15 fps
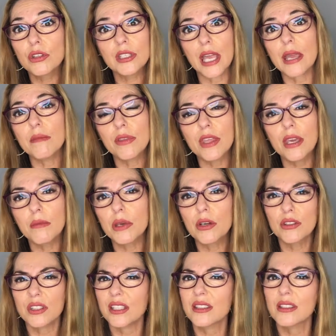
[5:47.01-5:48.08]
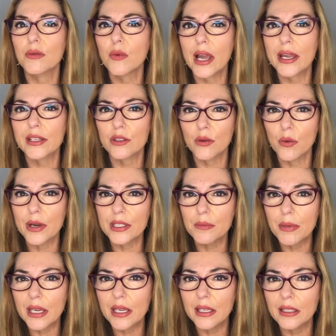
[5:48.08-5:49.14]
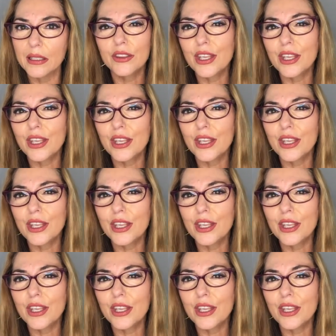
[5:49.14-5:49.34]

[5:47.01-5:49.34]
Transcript: same thing because that's the way it's always been.